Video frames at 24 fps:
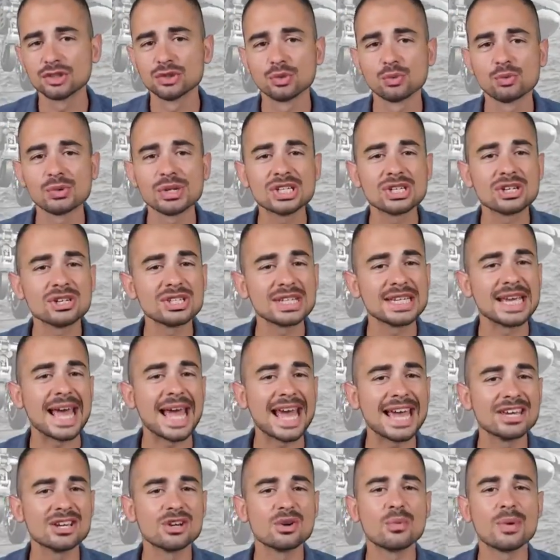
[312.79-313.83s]
The reason the
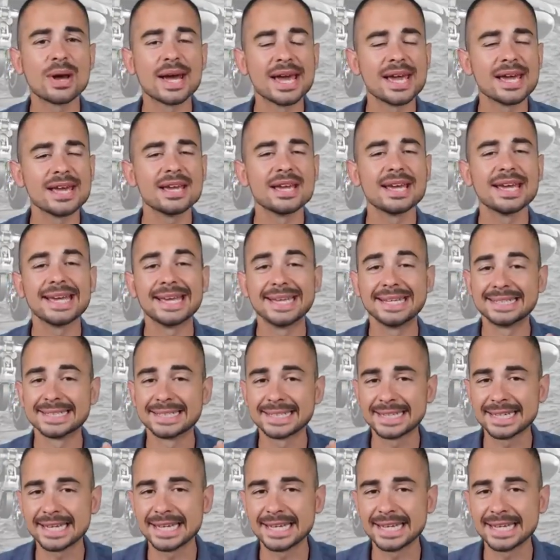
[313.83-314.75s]
AOA is